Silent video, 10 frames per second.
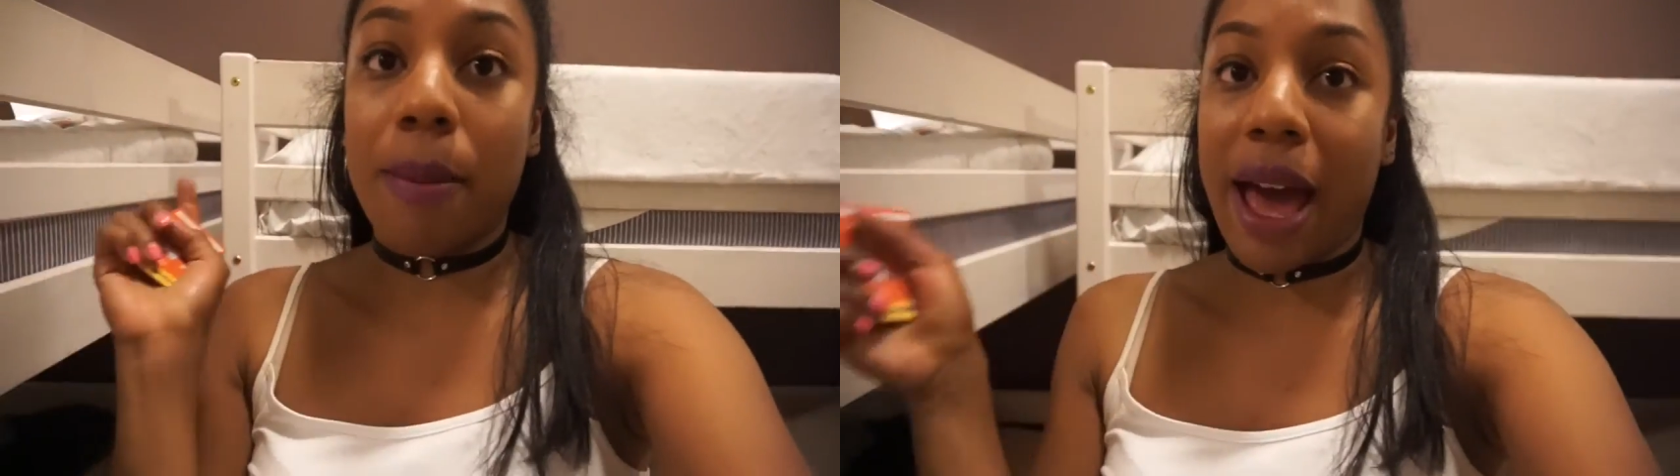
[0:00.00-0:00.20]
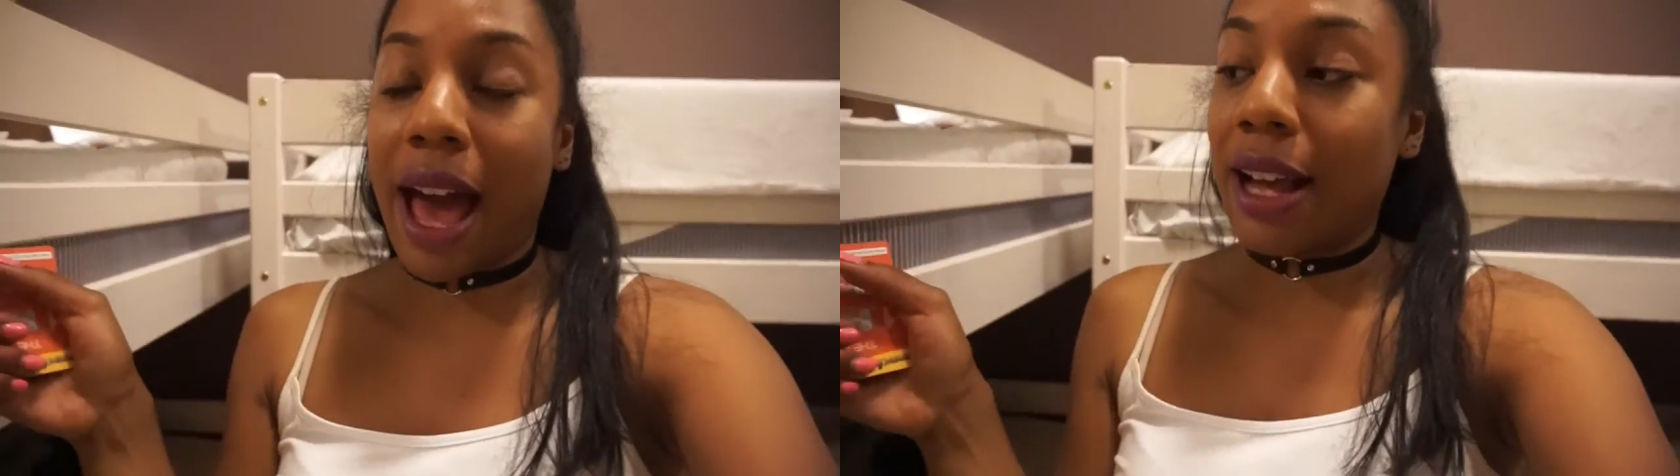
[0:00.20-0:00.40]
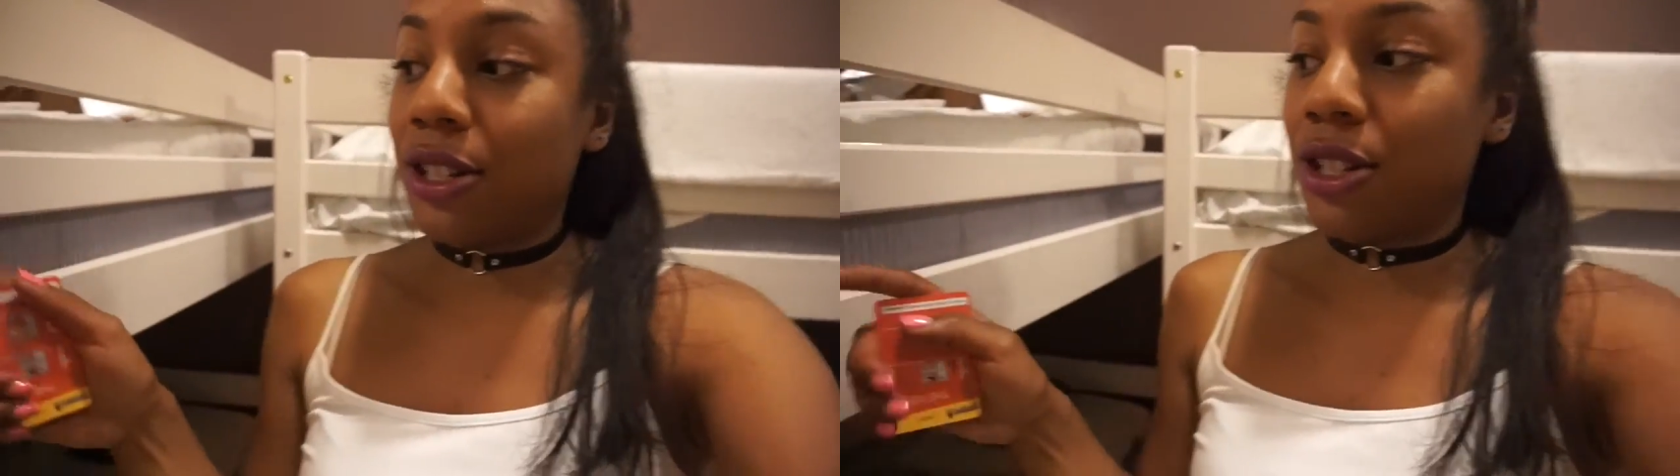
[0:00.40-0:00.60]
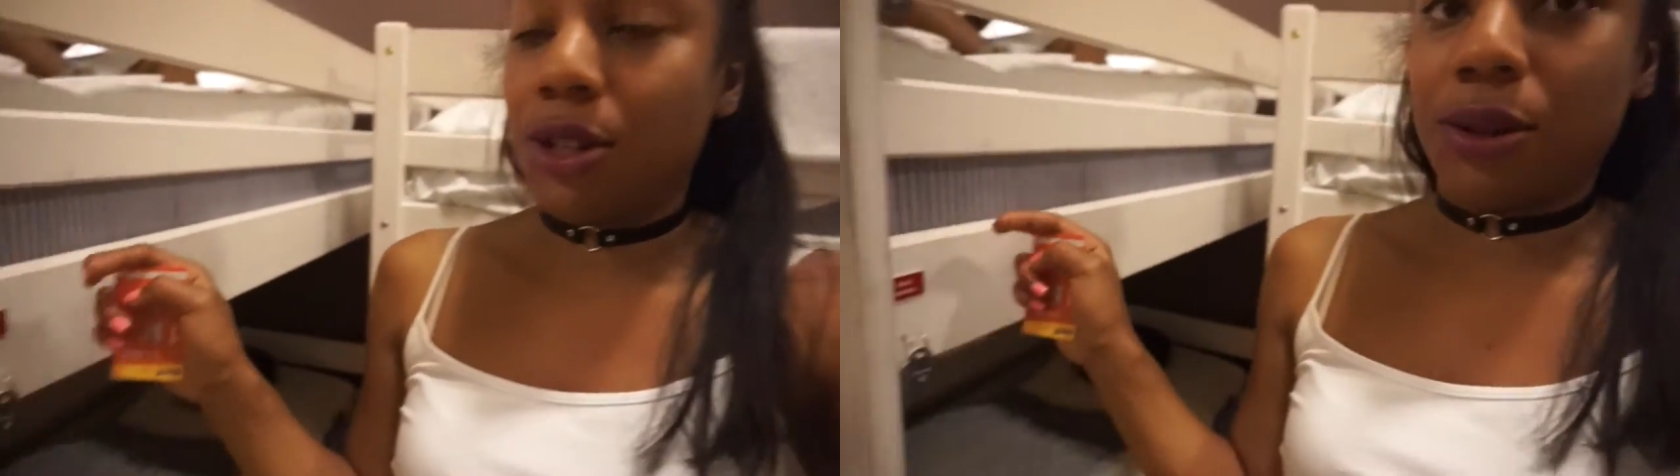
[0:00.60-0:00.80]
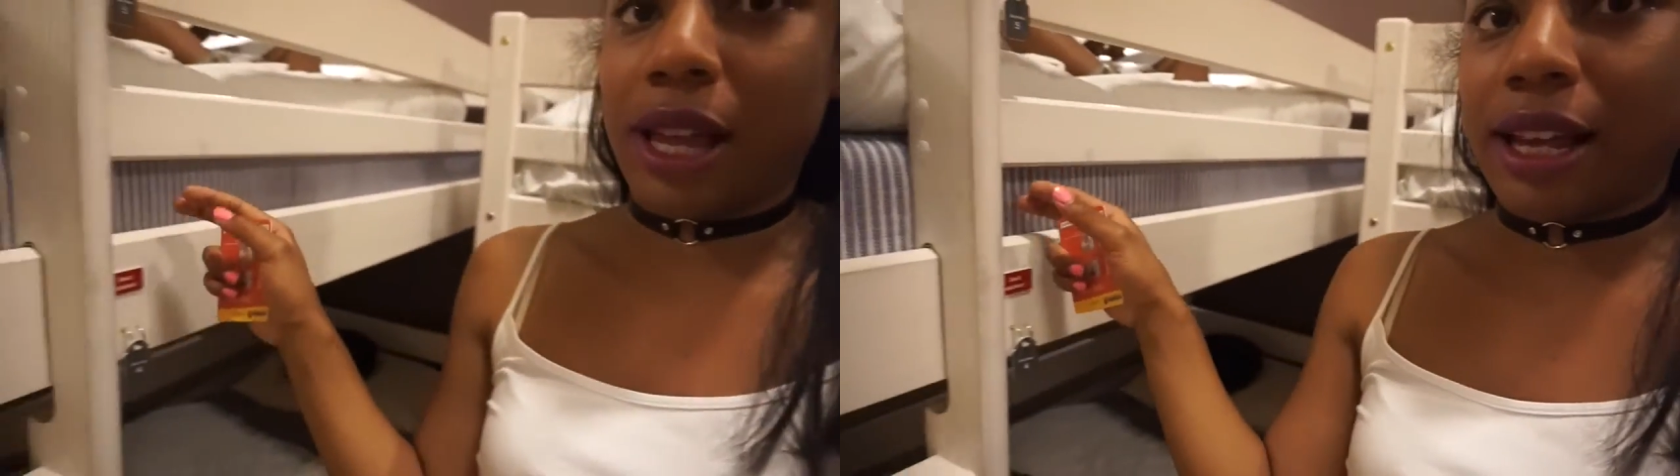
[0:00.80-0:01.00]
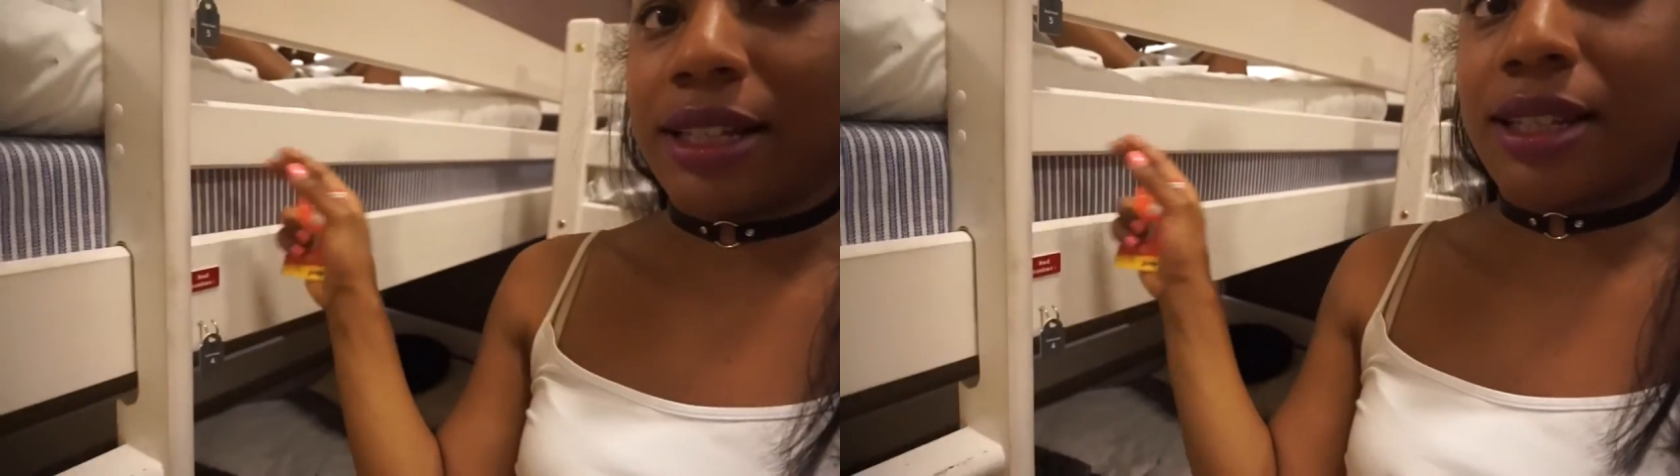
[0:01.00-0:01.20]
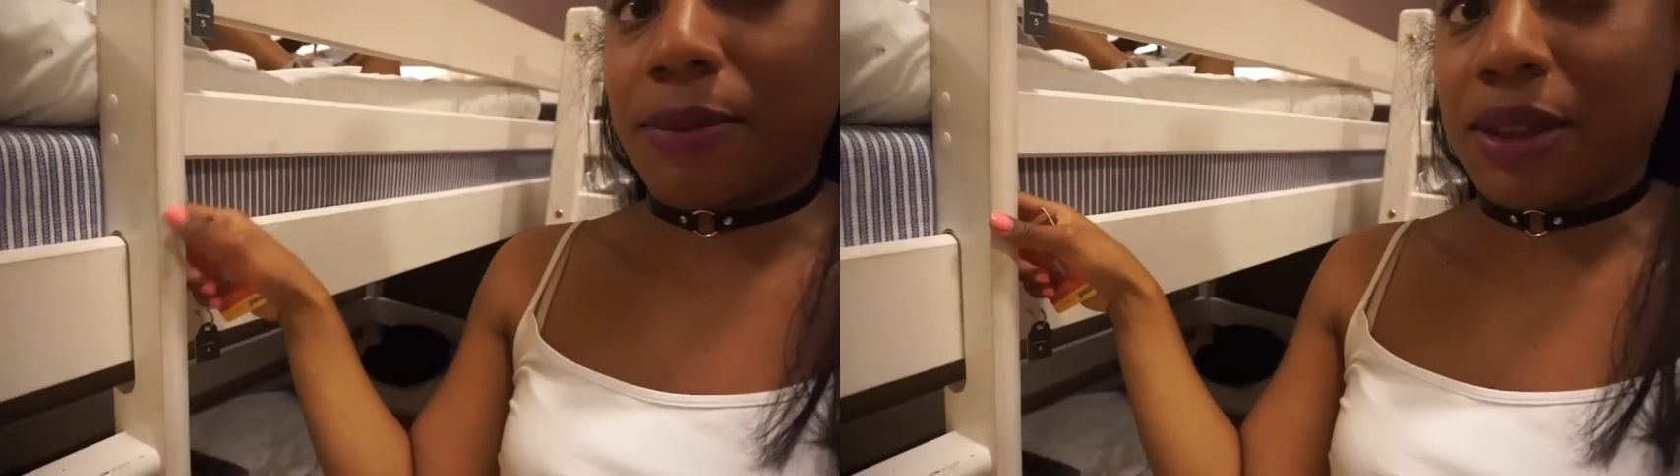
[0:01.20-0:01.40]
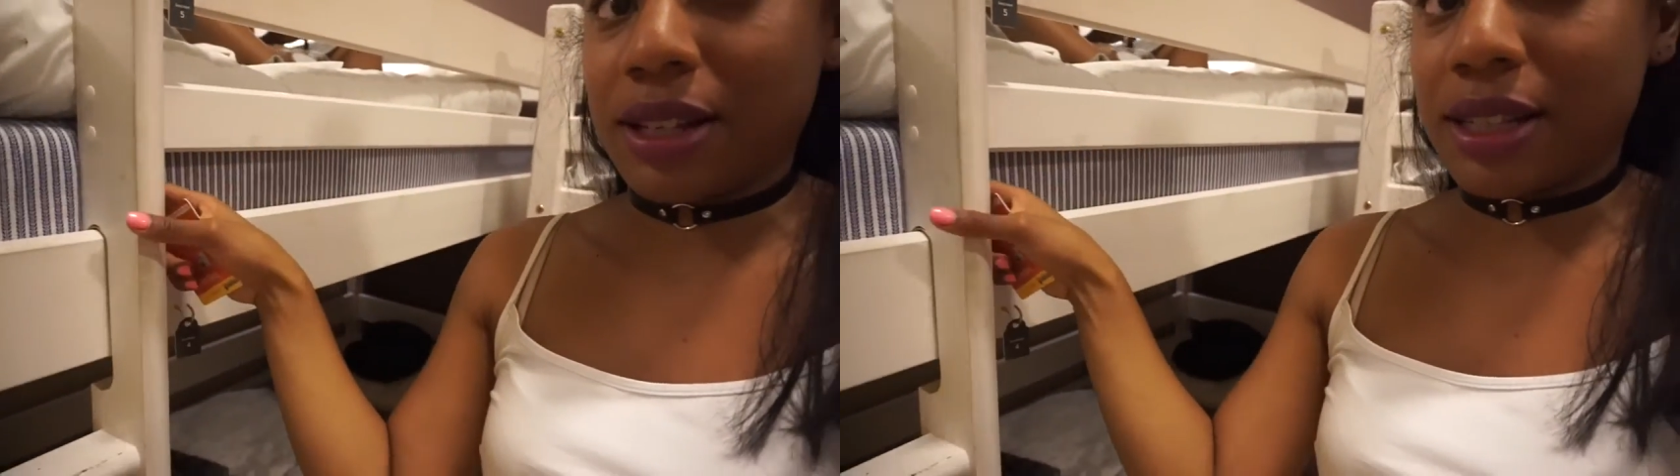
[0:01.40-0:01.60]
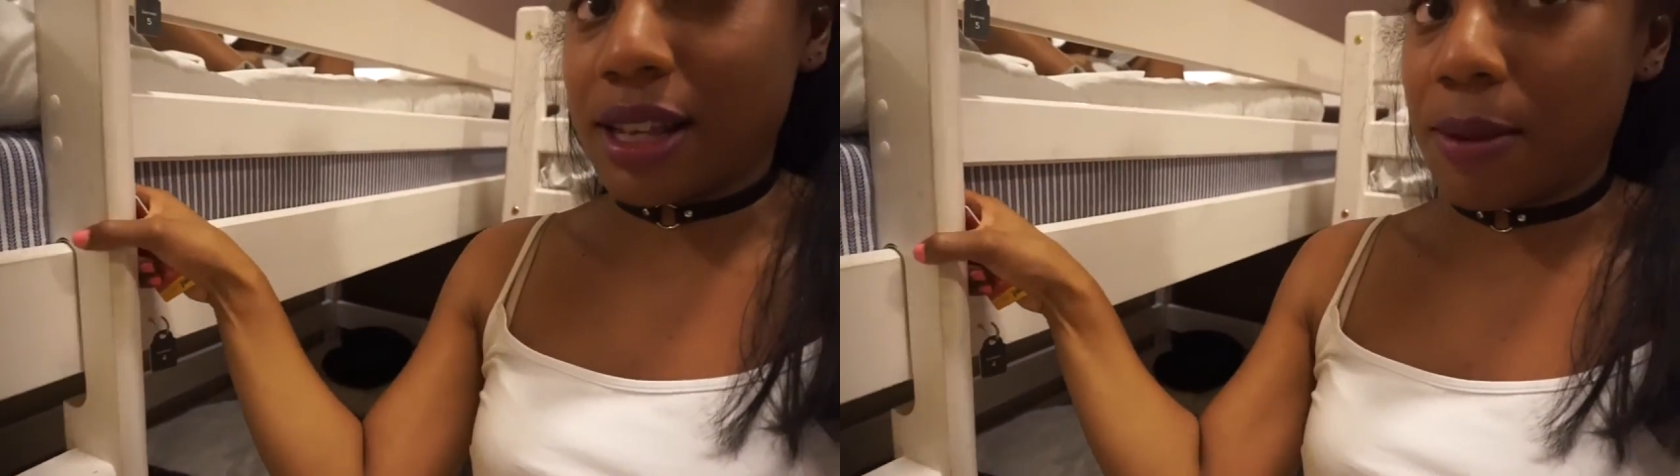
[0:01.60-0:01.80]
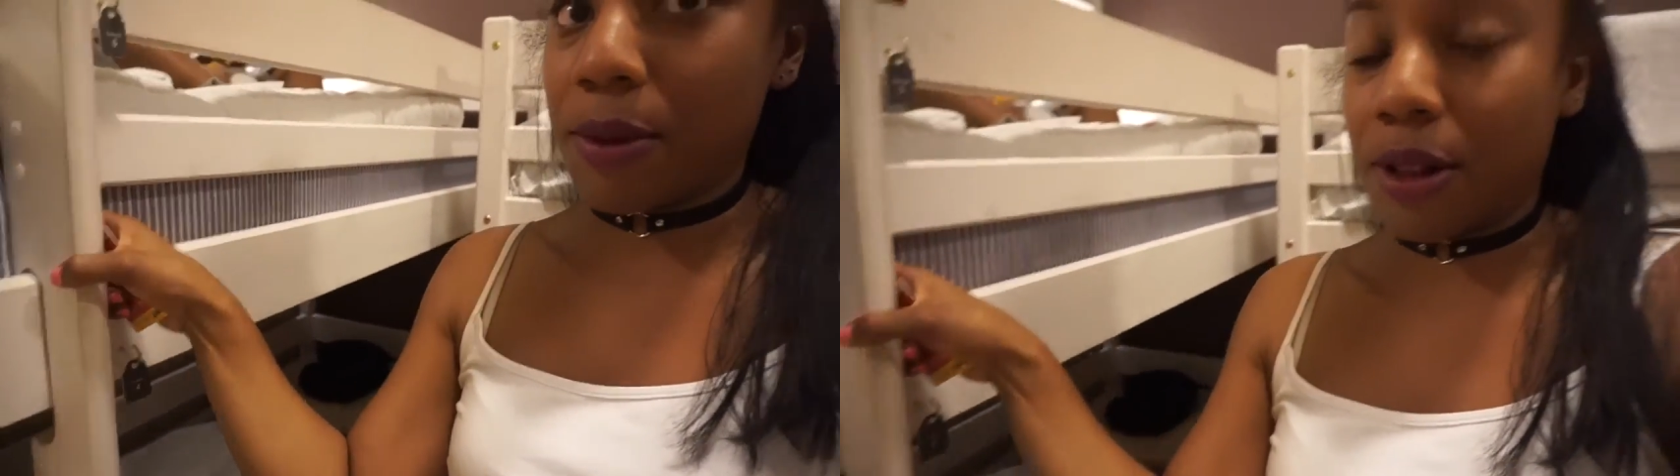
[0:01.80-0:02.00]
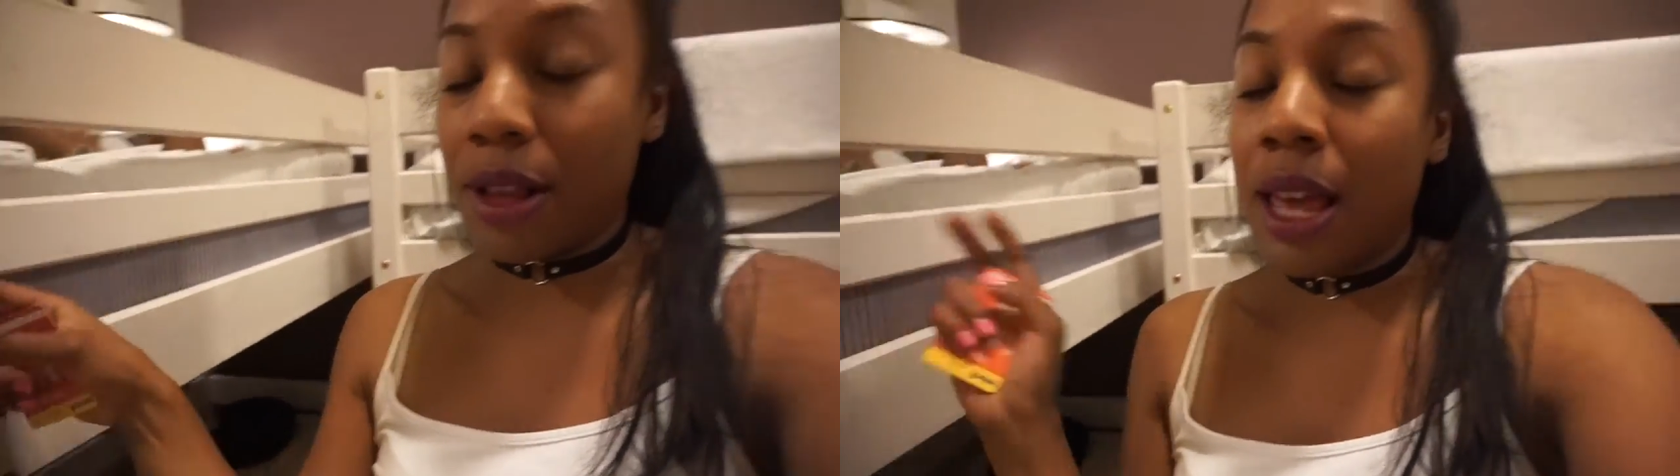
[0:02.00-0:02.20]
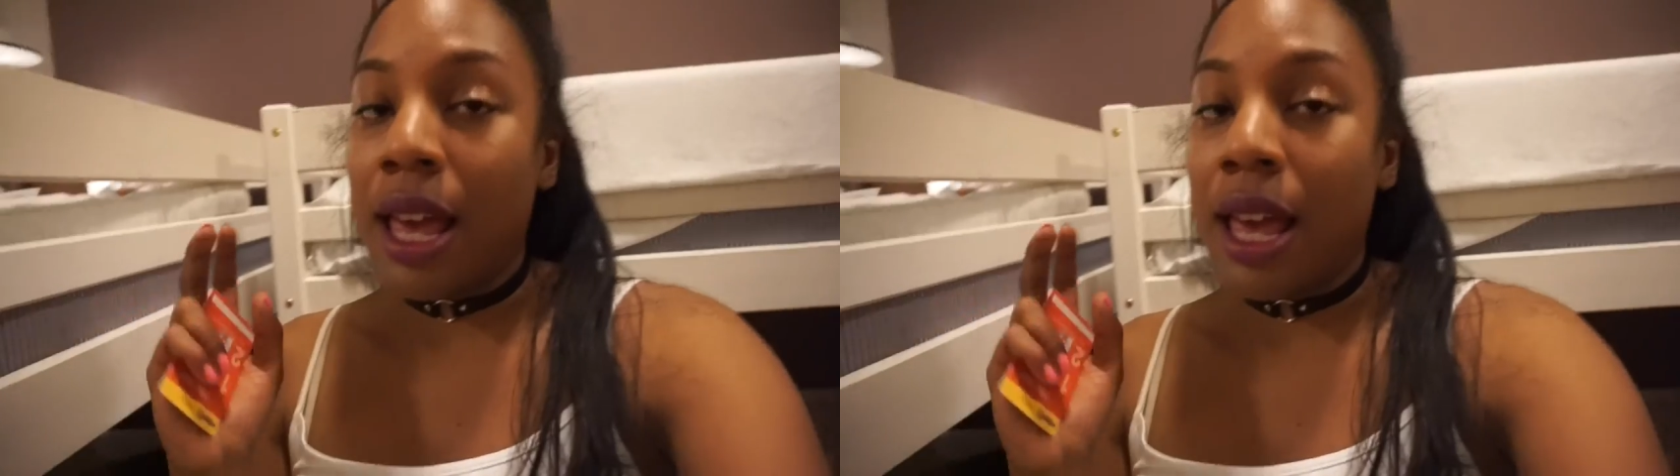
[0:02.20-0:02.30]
bags to like something stable